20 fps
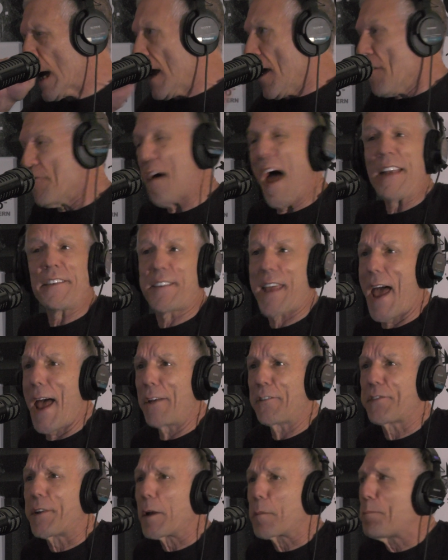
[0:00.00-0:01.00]

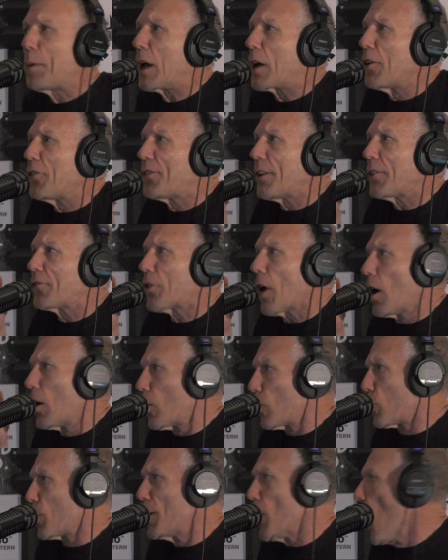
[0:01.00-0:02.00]
Fantastic, because it's a
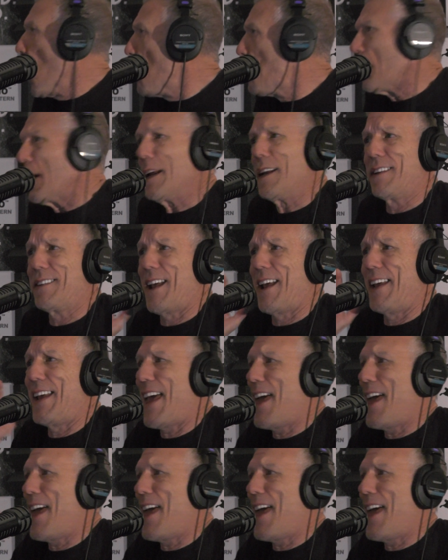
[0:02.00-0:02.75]
reopening day.